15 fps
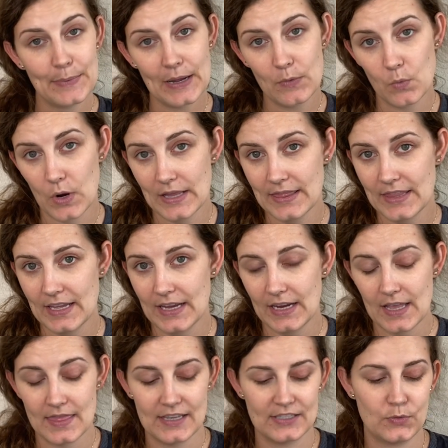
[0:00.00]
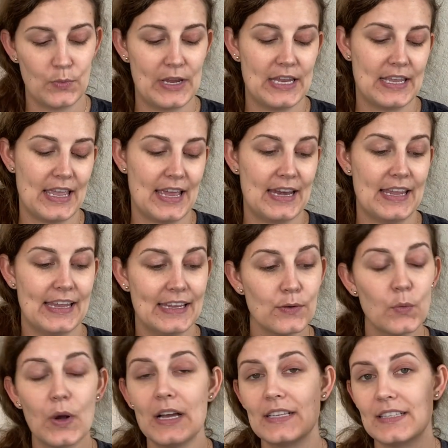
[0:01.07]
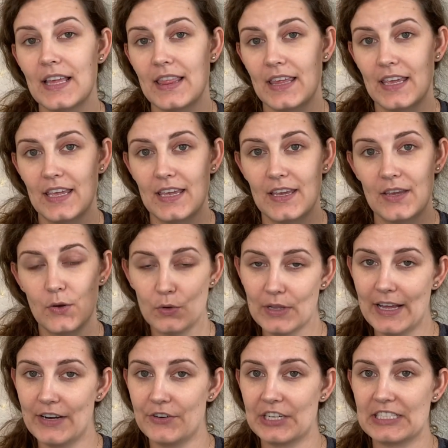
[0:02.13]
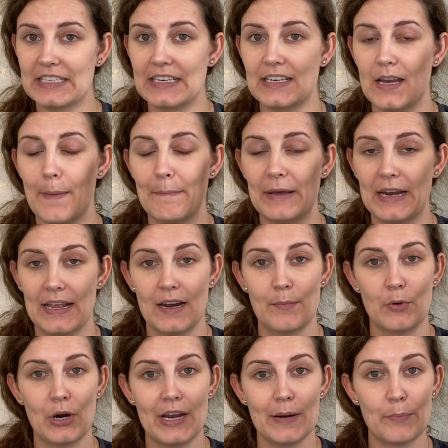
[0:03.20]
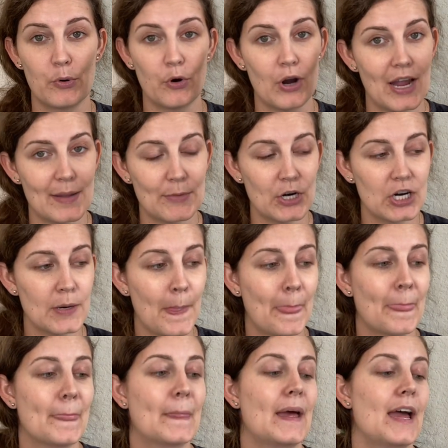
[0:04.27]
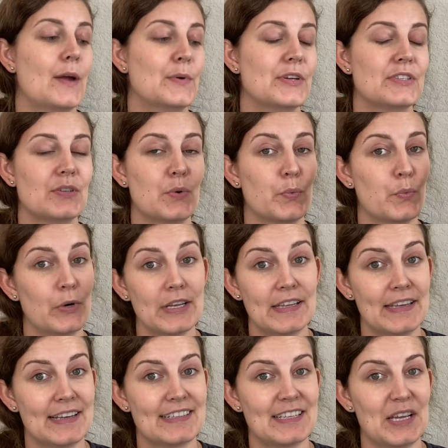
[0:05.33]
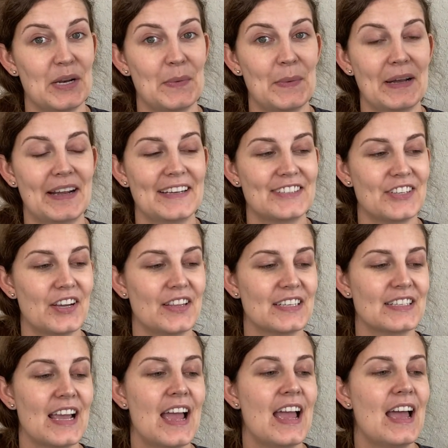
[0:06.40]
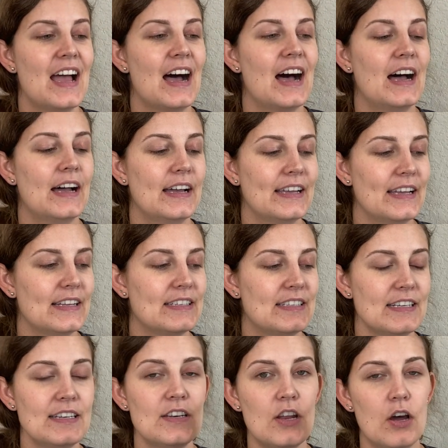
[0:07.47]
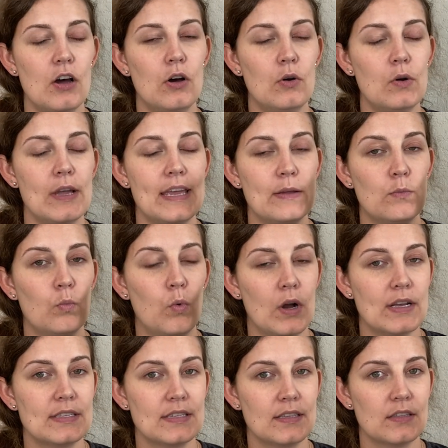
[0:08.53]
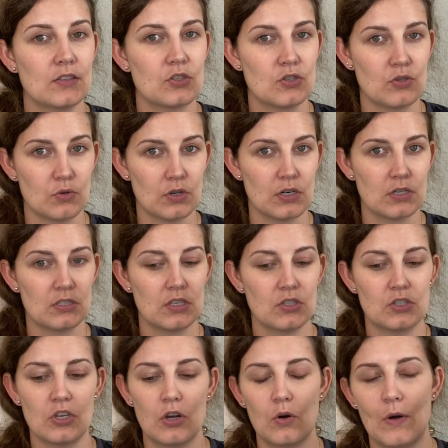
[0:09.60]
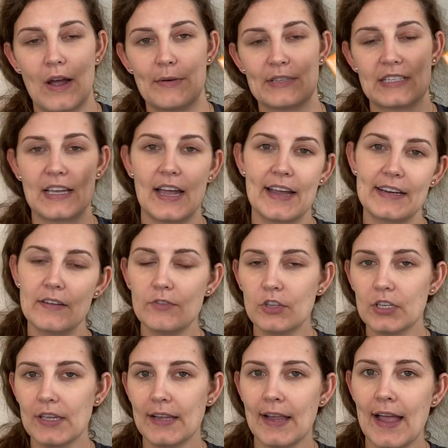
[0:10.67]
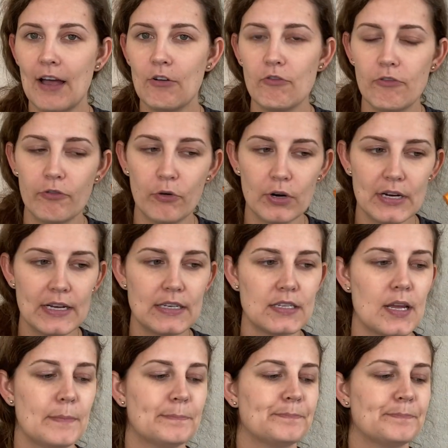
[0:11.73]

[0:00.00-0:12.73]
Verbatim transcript: buy one thing this week, and it was the Ole Henriksen Banana Bright Primer. I was really excited when I saw this. I did know it was in the stores, so I was kind of looking out for it,